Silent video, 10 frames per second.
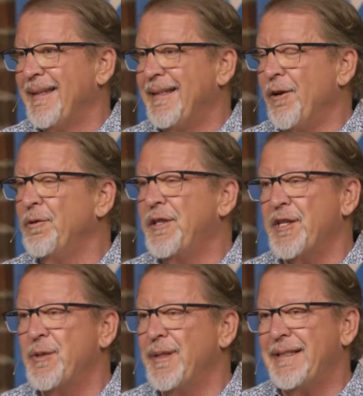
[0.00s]
The Old
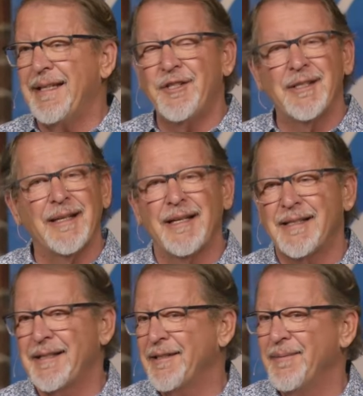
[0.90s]
Testament teaches
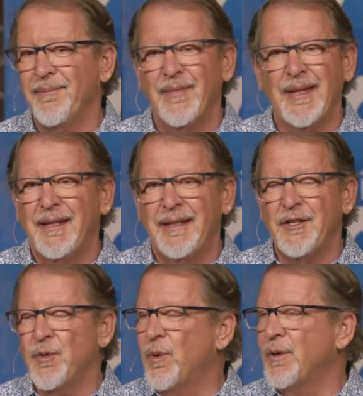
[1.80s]
us
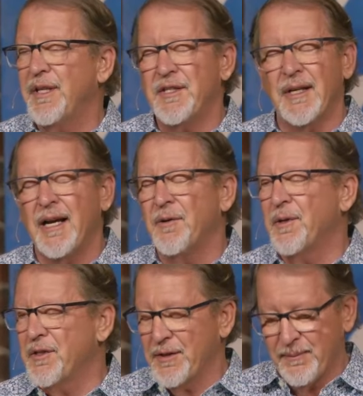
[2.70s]
this world isn't
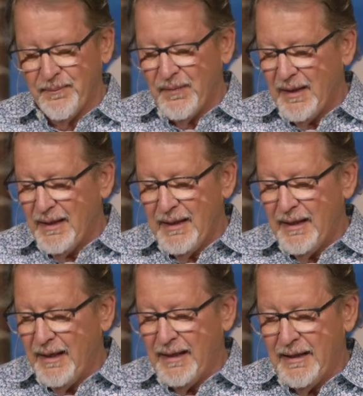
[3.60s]
ours
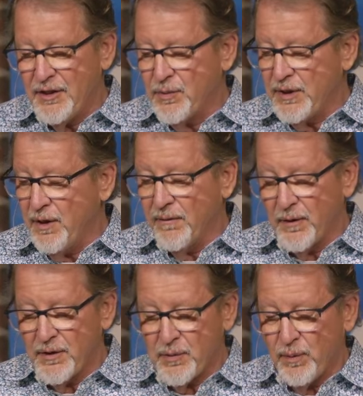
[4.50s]
and this
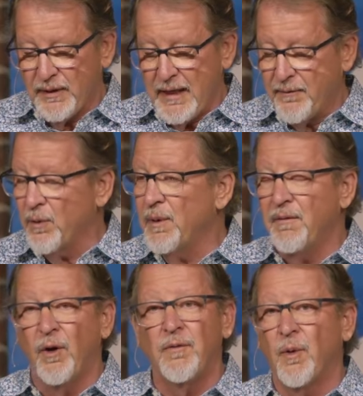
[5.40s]
universe will never
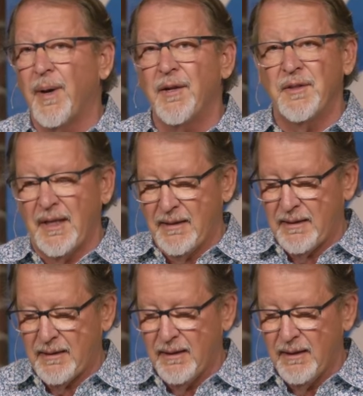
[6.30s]
revolve around
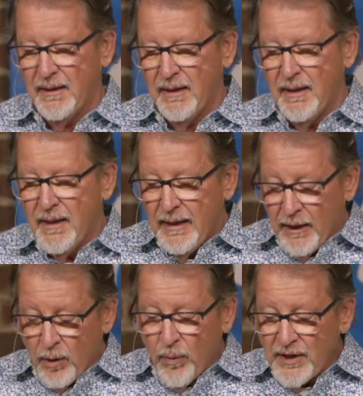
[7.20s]
us. In
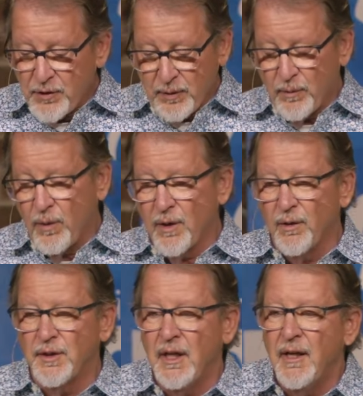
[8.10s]
our Western
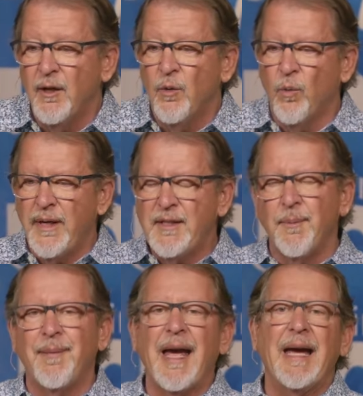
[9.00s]
world, we
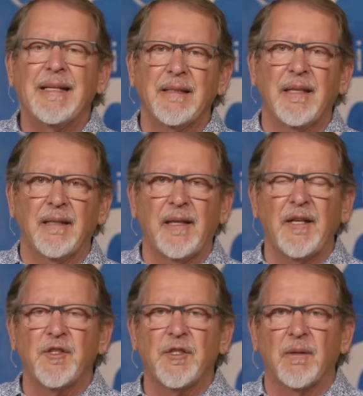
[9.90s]
demand that
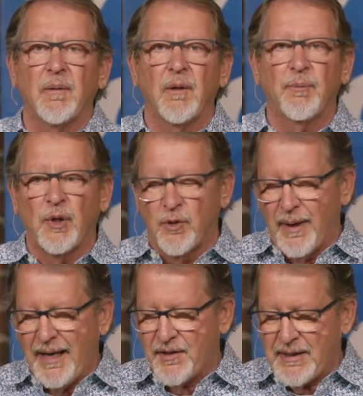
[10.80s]
things
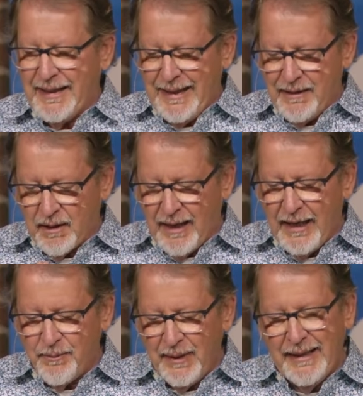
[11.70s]
progress in a
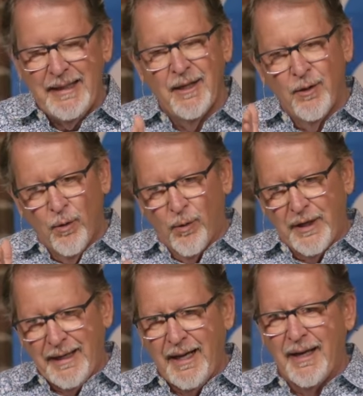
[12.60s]
timely,
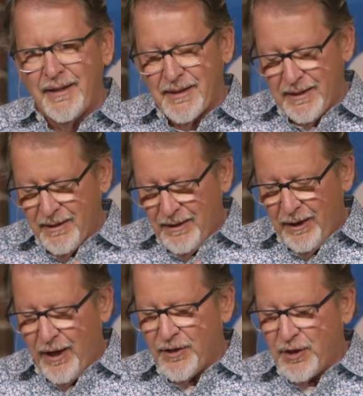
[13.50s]
organized,
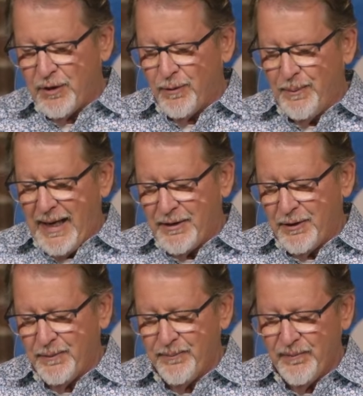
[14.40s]
logical manner.